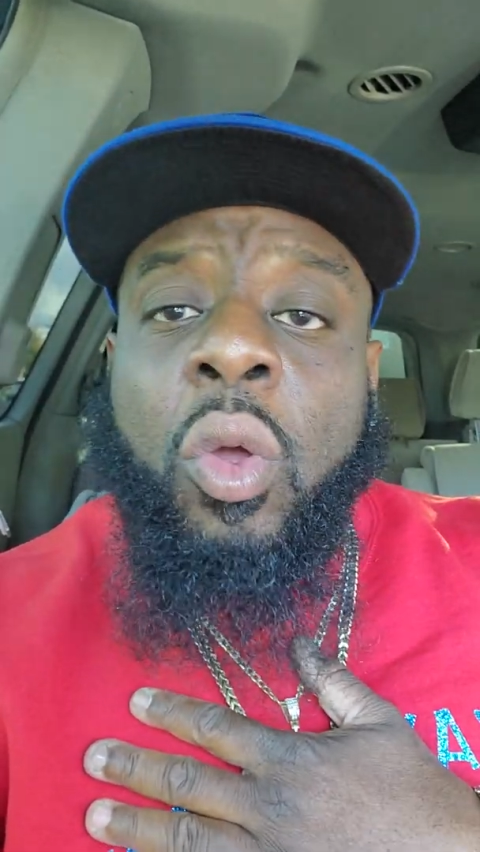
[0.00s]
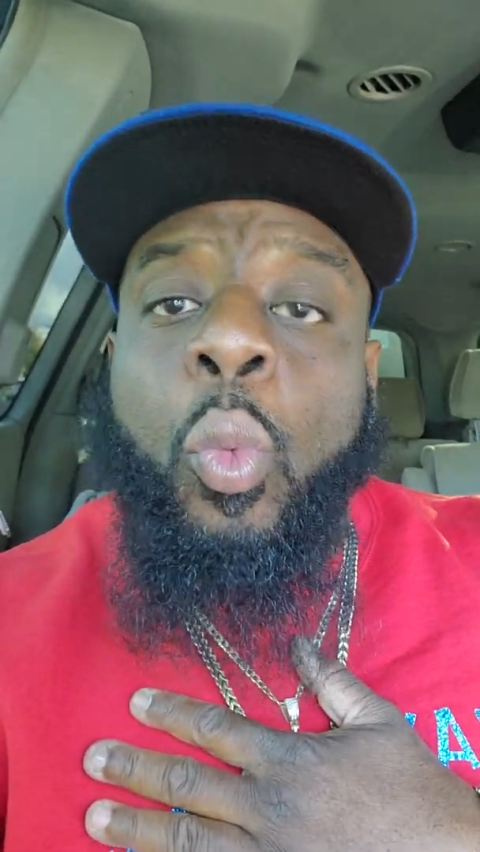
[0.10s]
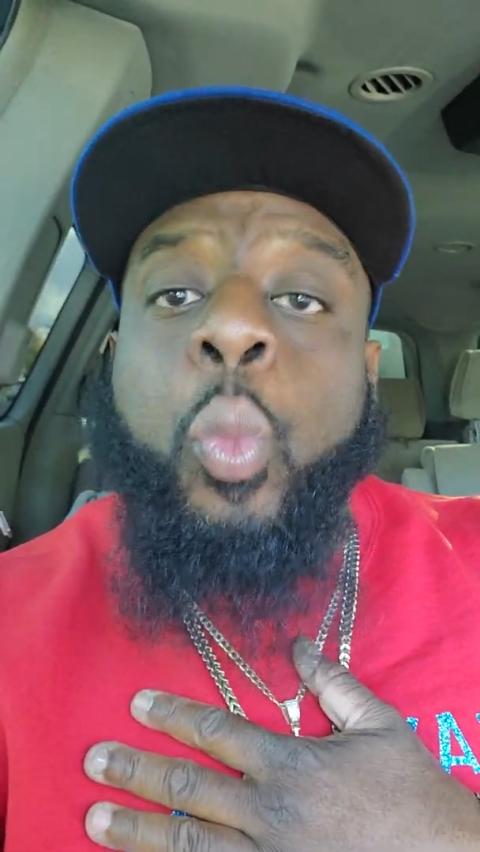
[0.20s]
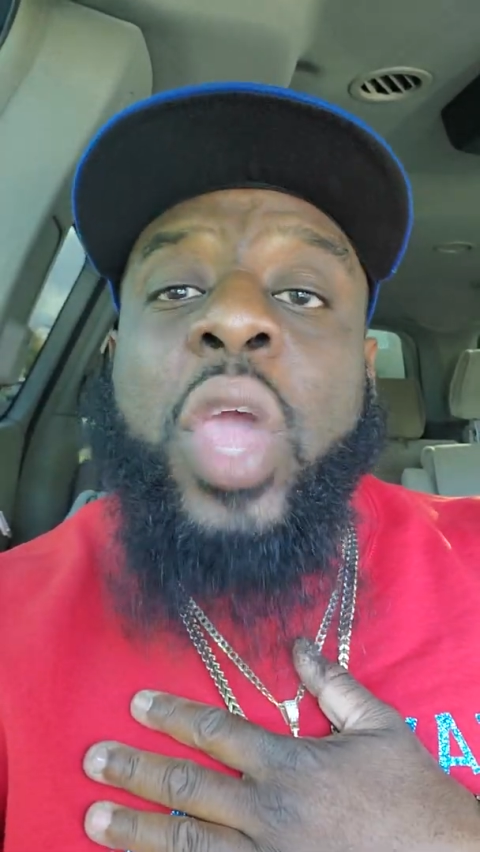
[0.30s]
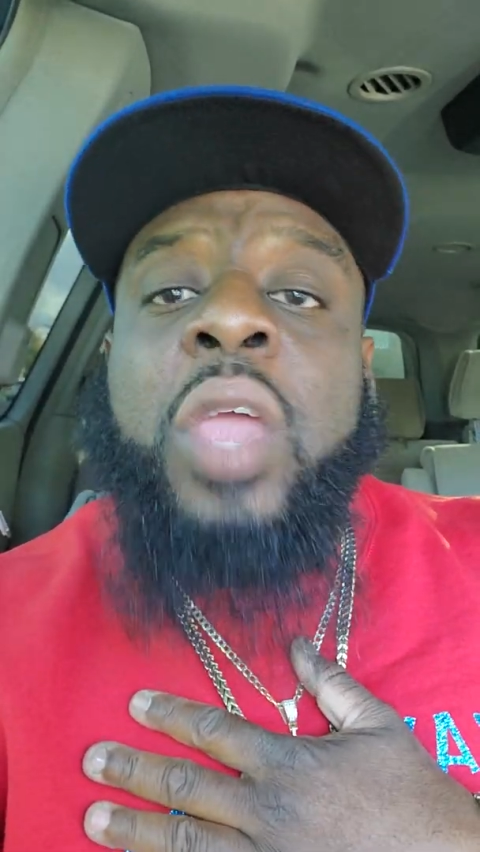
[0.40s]

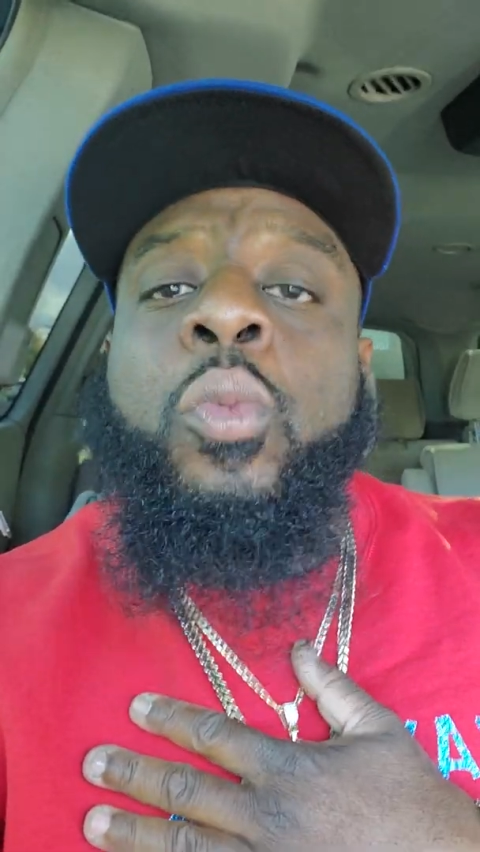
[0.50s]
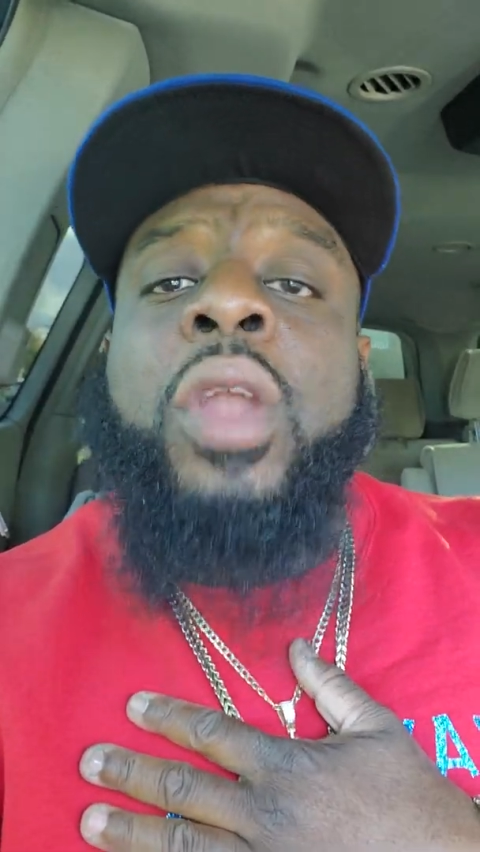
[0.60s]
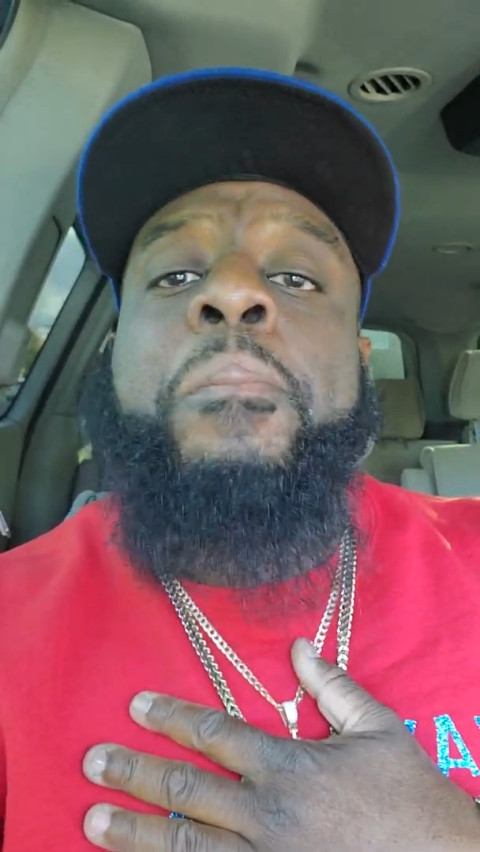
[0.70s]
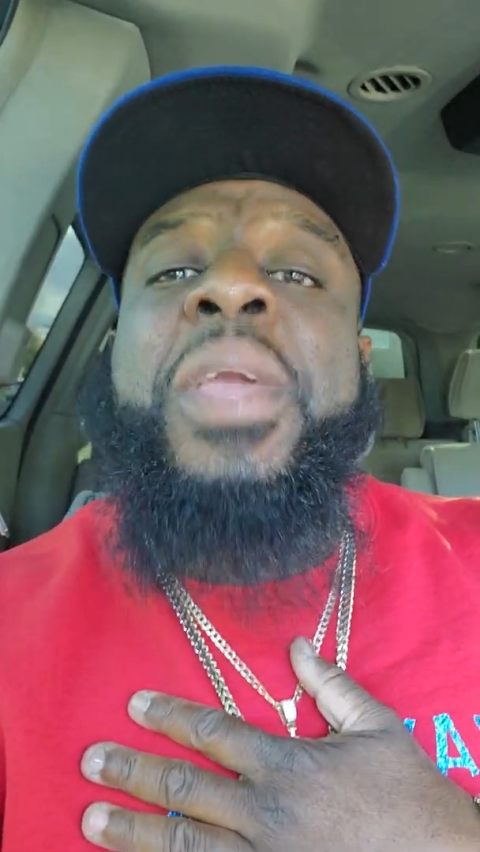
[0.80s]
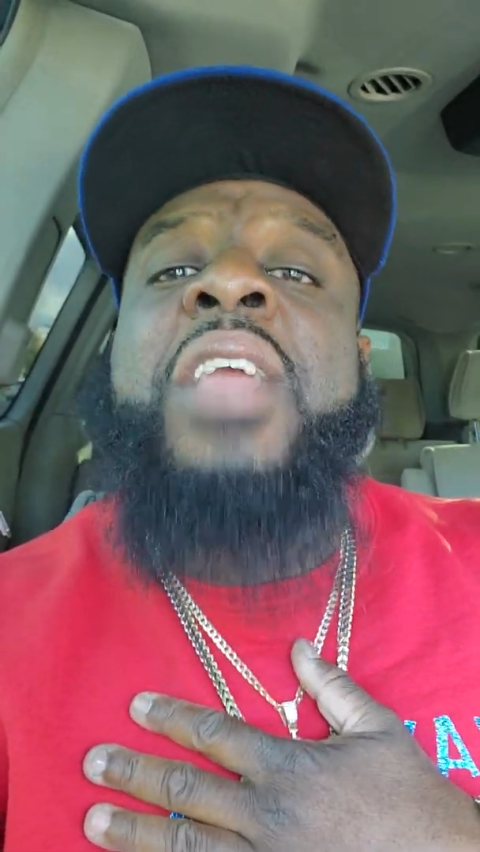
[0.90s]
we
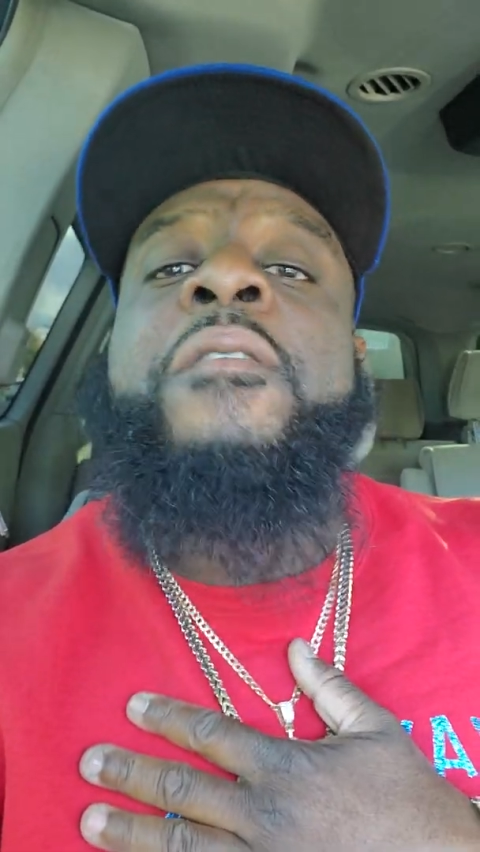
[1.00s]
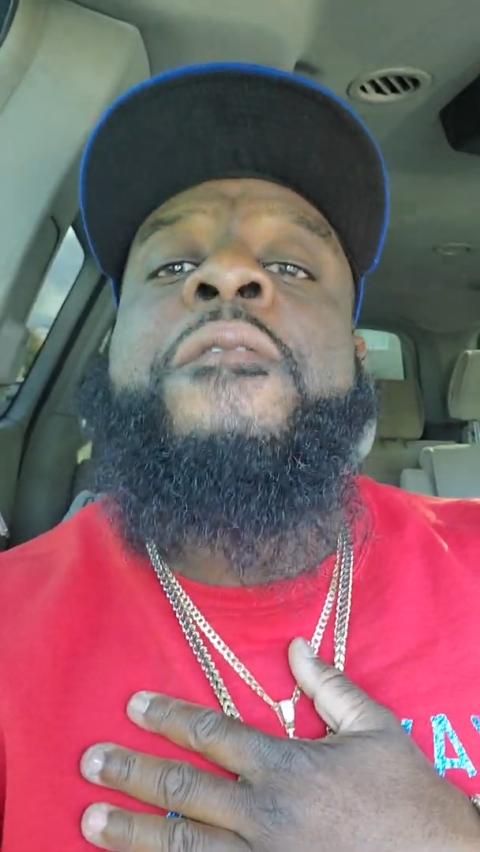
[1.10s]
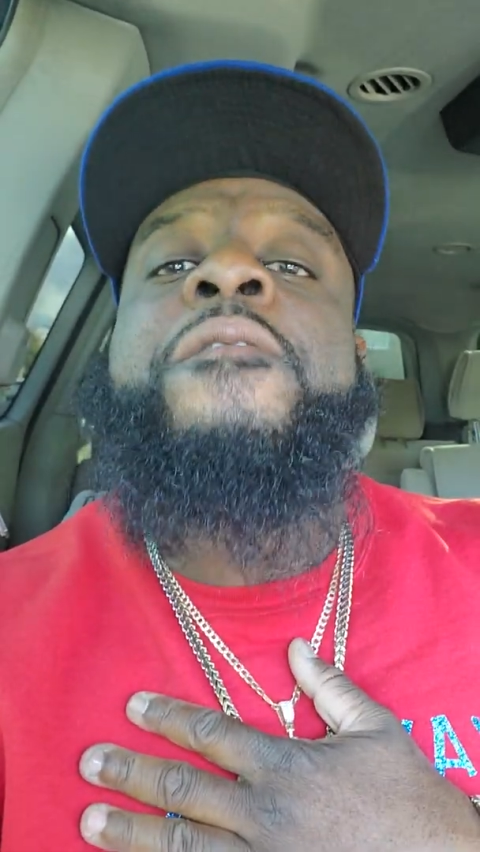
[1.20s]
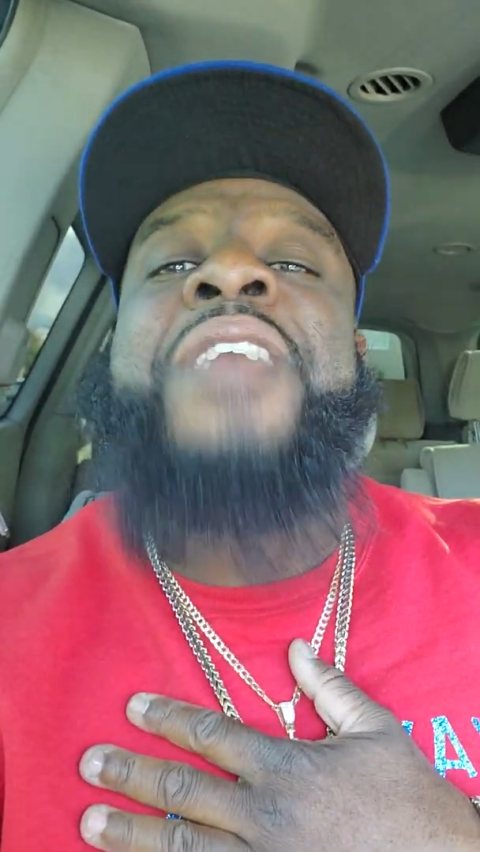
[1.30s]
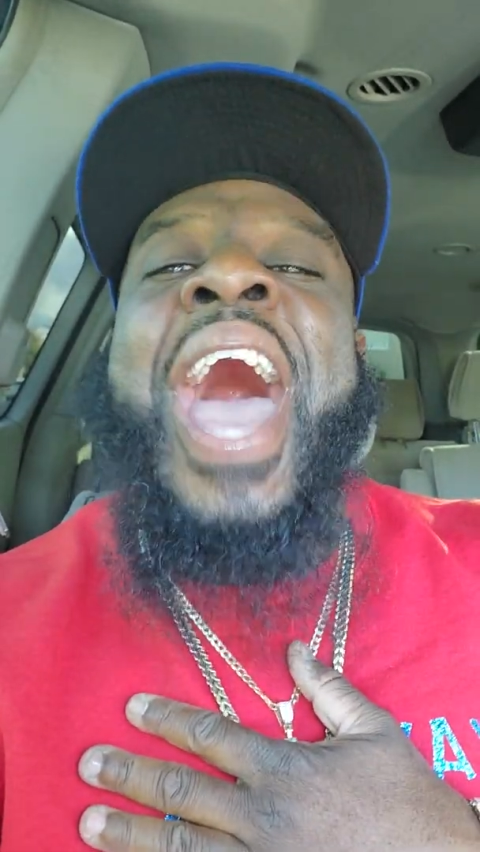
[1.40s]
would be
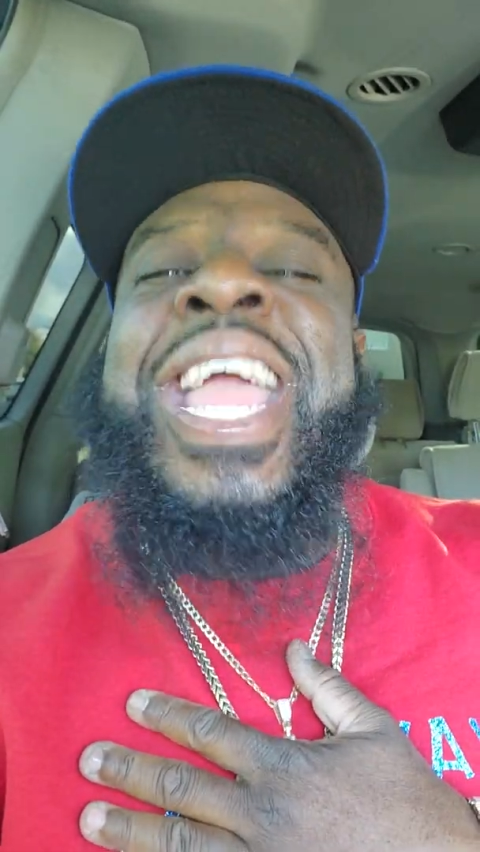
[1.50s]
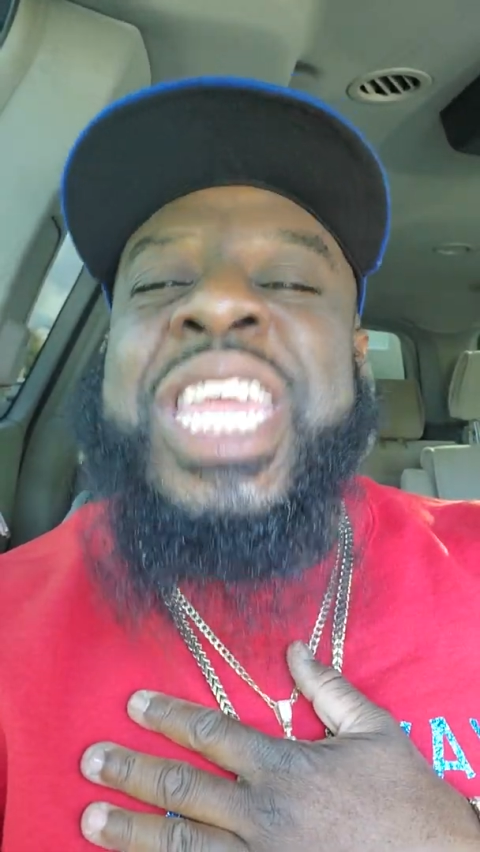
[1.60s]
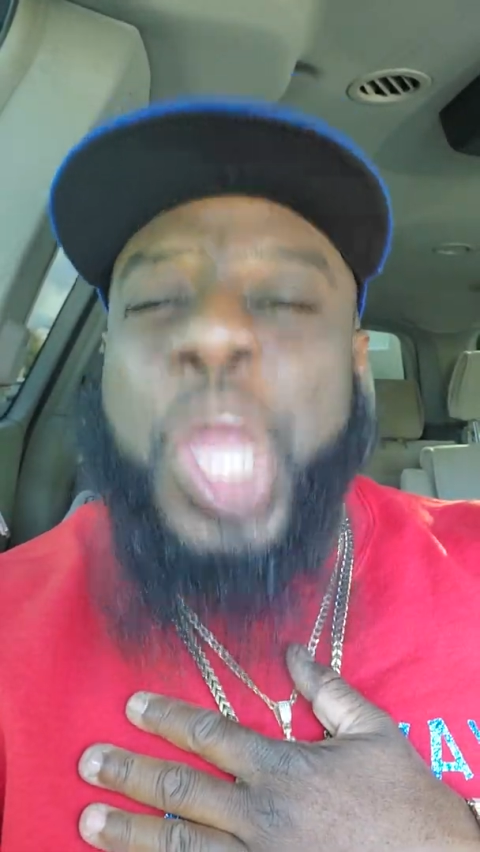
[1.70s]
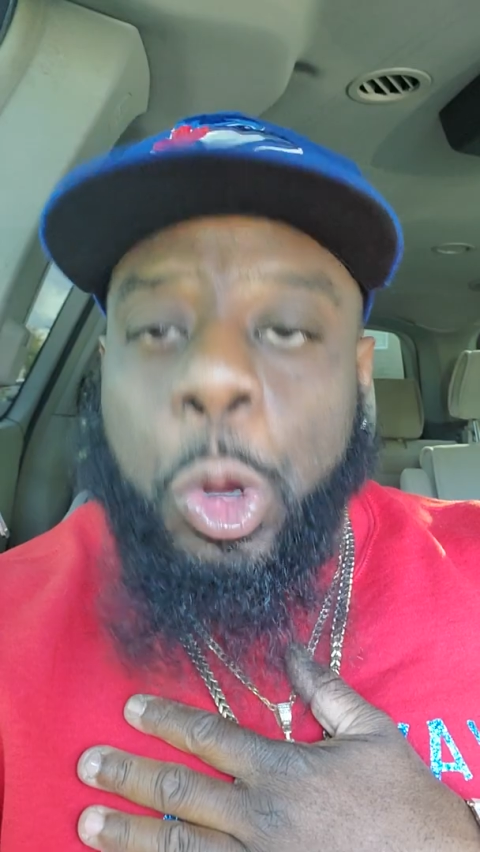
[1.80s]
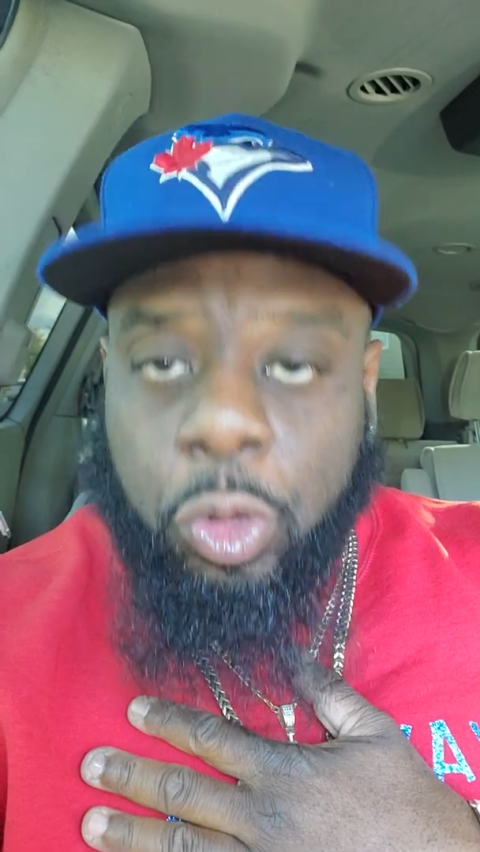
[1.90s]

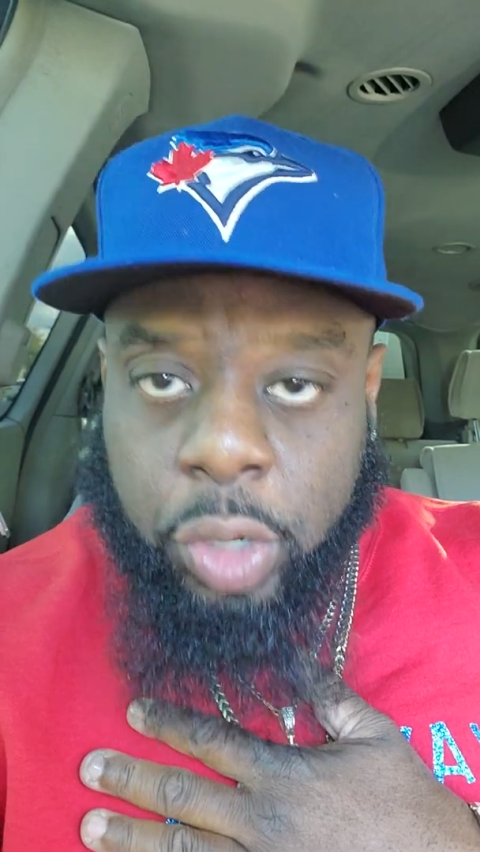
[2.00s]
fired.